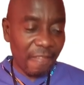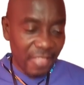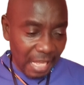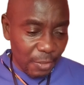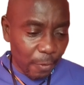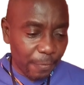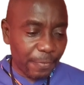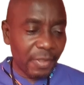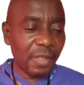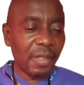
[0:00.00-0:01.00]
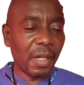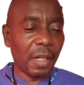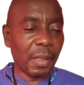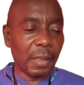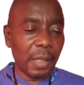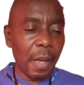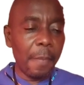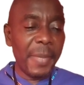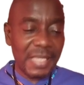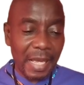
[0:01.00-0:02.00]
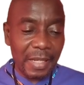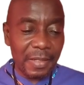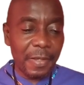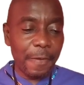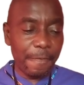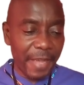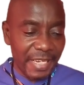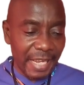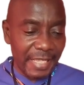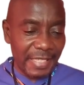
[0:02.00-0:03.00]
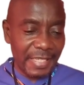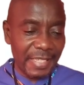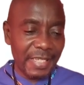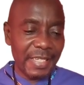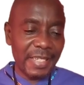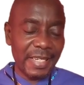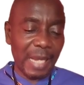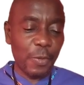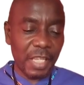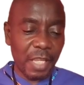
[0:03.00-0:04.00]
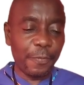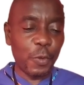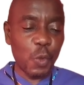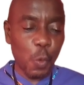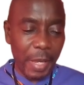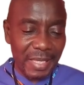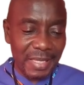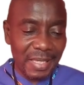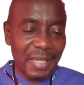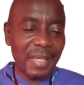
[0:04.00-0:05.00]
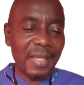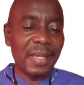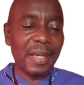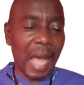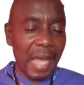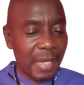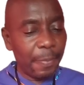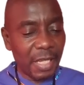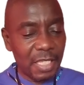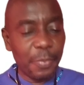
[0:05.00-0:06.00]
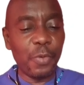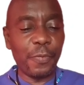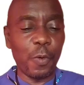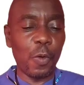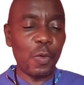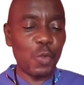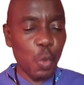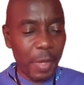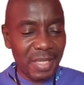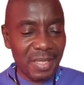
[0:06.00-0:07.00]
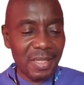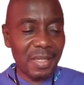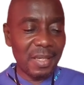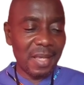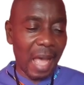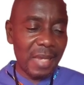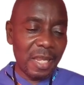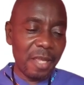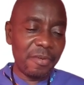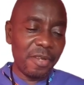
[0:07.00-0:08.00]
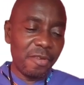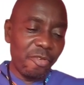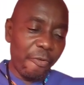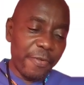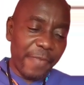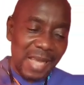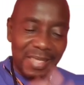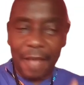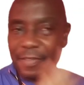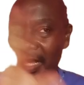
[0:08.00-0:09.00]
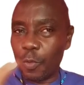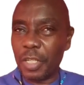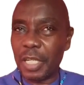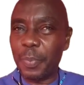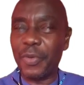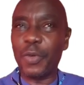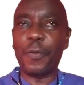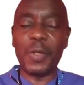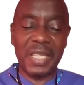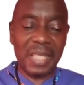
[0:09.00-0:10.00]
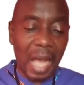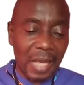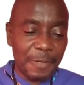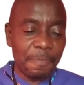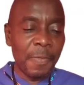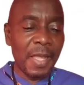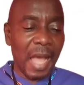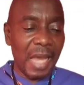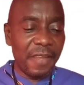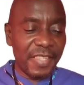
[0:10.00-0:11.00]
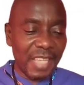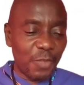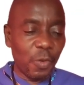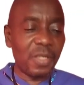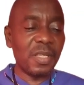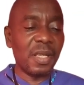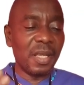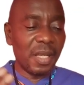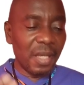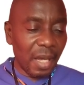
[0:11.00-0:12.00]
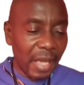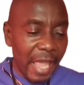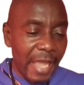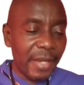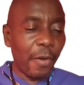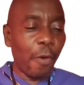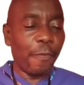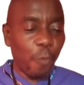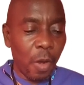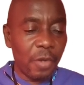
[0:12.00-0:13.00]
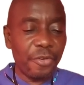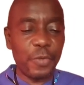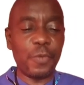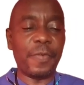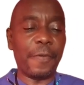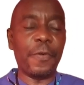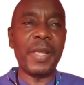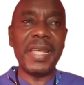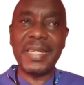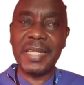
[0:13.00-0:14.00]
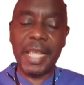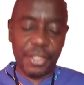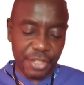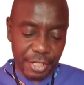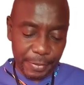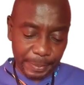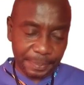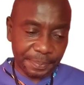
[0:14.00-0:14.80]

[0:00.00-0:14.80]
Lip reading: that of methylphenidate that was taken for 2 weeks, and then placebo for 2 weeks, and then reversed after a washout period of 48 hours. And the research was N of 1 crossover for ADHD.